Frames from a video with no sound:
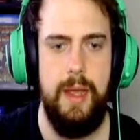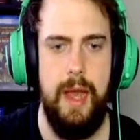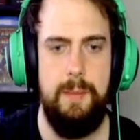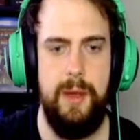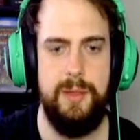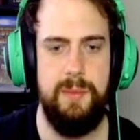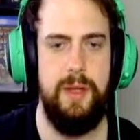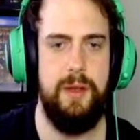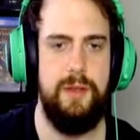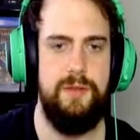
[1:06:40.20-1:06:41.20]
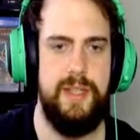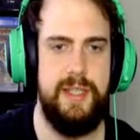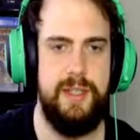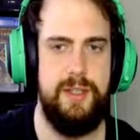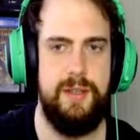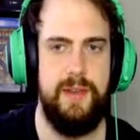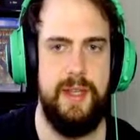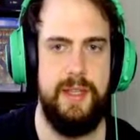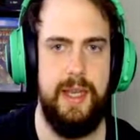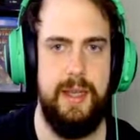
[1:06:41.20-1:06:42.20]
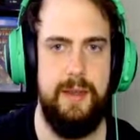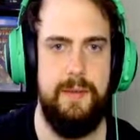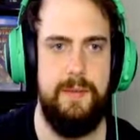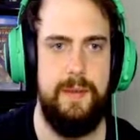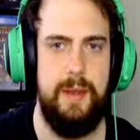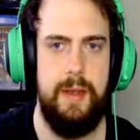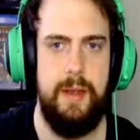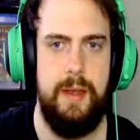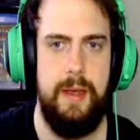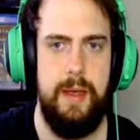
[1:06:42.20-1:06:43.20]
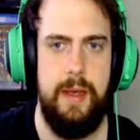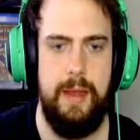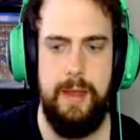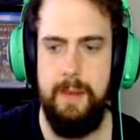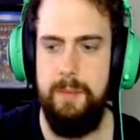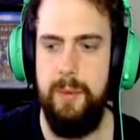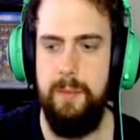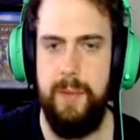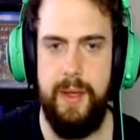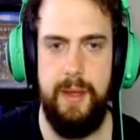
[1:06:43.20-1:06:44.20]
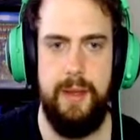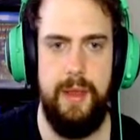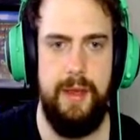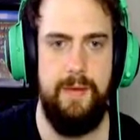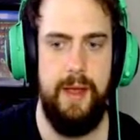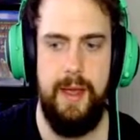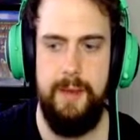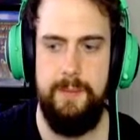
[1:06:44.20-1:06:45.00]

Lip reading: I'm possibly not going to risk this just for the sake of them pumping their